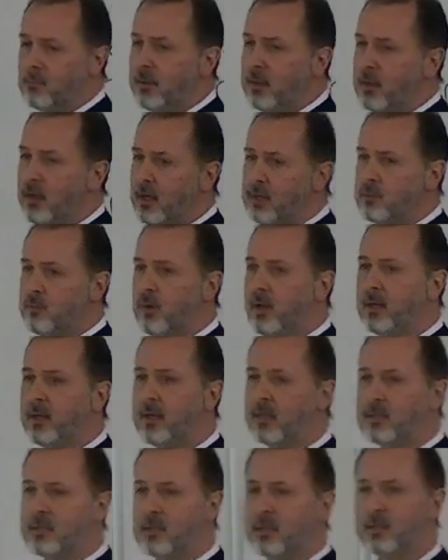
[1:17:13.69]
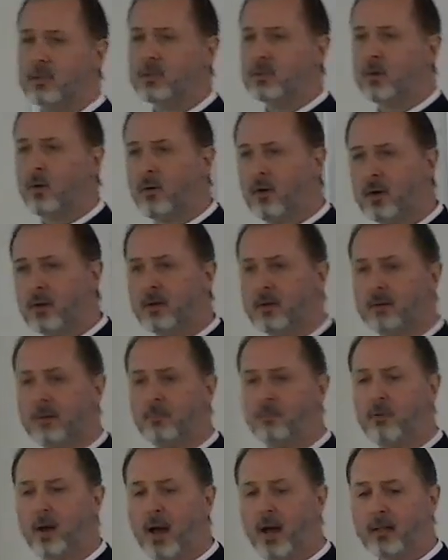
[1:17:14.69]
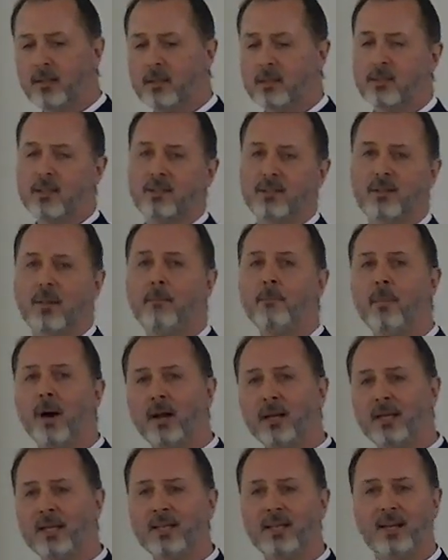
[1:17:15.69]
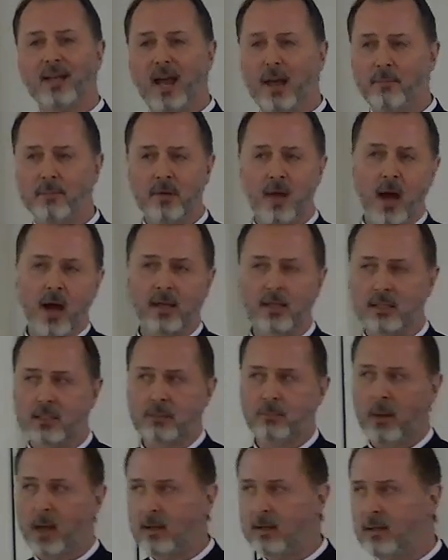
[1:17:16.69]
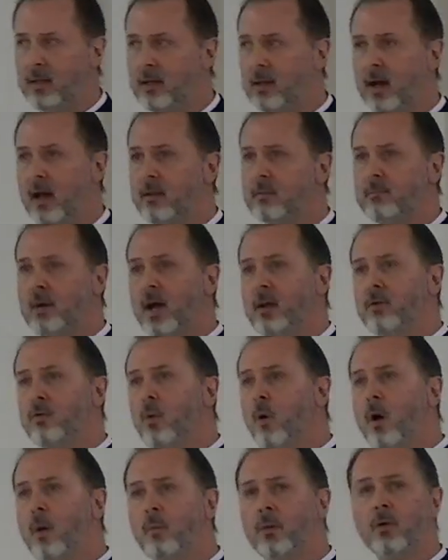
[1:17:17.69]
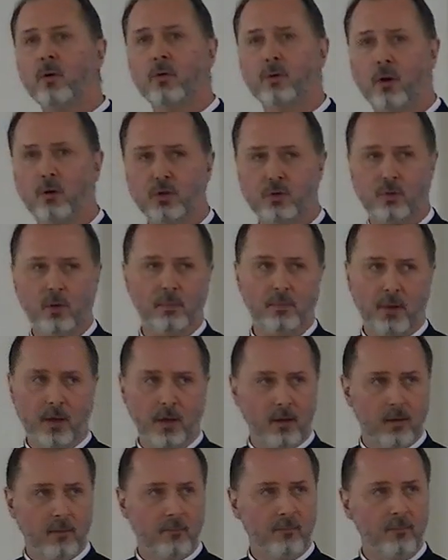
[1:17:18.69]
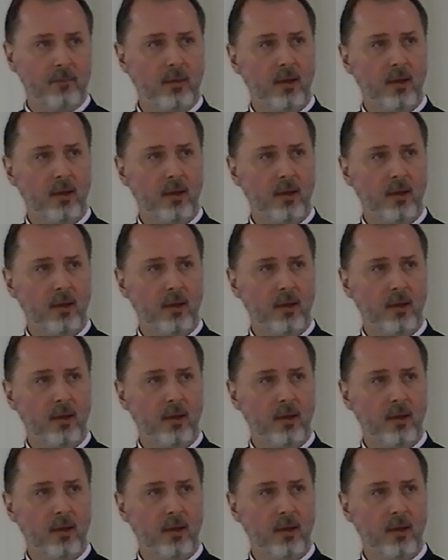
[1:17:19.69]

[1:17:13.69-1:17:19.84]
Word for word: because what is historically the practice is the money that I'm not spending on my normal grocery bill.